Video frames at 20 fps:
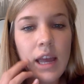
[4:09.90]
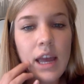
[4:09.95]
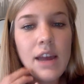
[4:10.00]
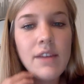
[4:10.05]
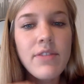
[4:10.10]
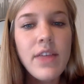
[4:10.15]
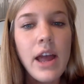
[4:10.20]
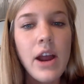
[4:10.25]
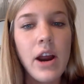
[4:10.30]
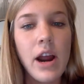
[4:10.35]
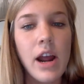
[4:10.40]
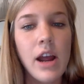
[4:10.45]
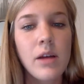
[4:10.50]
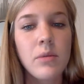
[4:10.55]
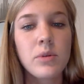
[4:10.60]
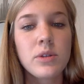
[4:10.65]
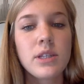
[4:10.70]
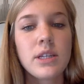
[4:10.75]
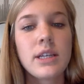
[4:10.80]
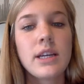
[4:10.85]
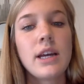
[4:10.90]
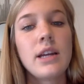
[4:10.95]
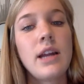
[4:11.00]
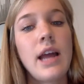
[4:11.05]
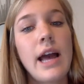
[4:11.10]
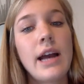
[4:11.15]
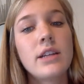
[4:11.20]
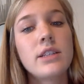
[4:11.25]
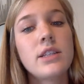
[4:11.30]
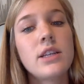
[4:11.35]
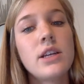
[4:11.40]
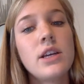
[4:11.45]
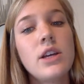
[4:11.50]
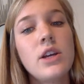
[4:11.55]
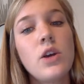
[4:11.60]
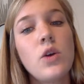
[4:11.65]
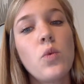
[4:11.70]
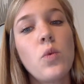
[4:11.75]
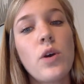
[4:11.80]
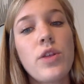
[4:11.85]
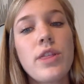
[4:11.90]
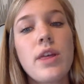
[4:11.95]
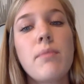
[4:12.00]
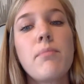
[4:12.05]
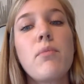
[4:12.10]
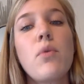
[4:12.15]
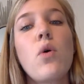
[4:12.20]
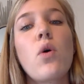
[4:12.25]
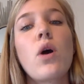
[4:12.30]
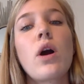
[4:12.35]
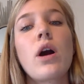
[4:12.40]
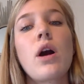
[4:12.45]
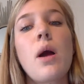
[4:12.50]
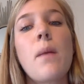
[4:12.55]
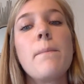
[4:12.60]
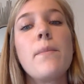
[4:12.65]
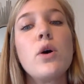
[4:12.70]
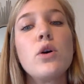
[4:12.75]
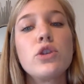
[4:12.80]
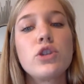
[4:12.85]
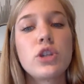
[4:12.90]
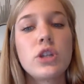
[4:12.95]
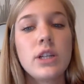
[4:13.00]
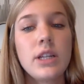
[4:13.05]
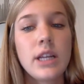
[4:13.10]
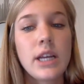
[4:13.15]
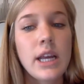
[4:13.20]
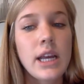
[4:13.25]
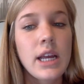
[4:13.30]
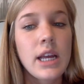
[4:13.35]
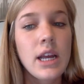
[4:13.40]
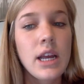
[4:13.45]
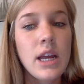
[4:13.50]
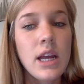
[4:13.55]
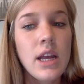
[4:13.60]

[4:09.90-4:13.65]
if they are able to connect with them more emotionally.